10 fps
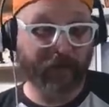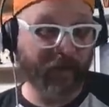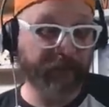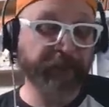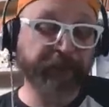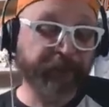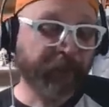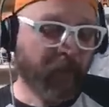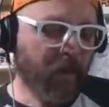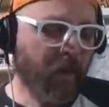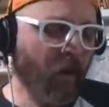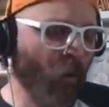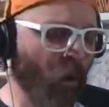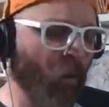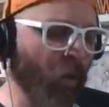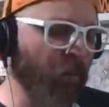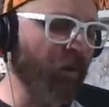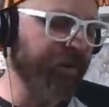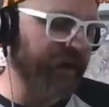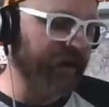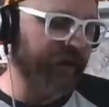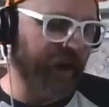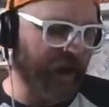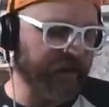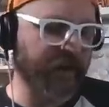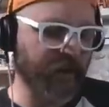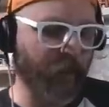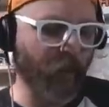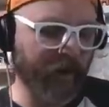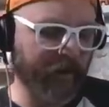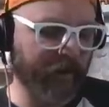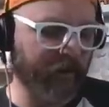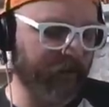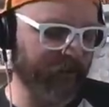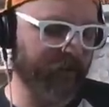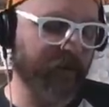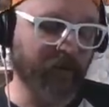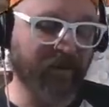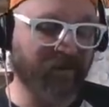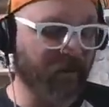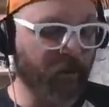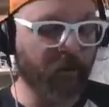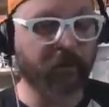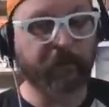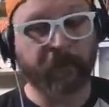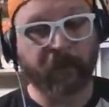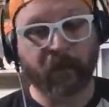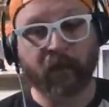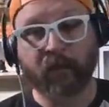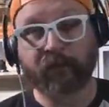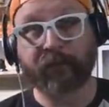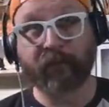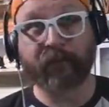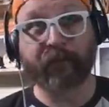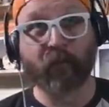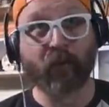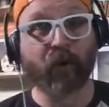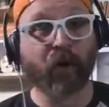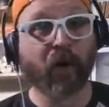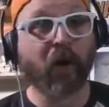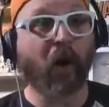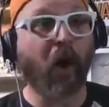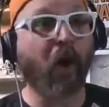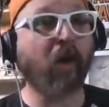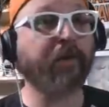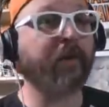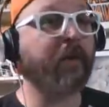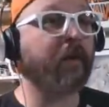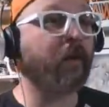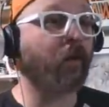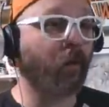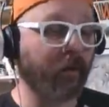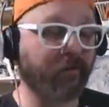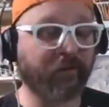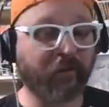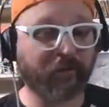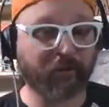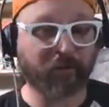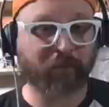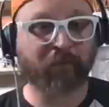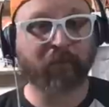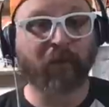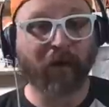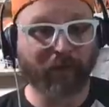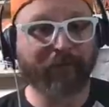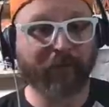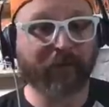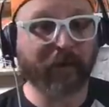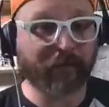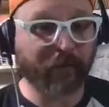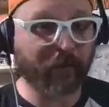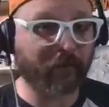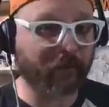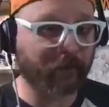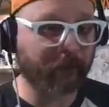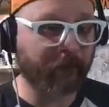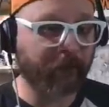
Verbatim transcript: But one one more thing that I'd like to point out is, you know, for for all the criticism of this defense,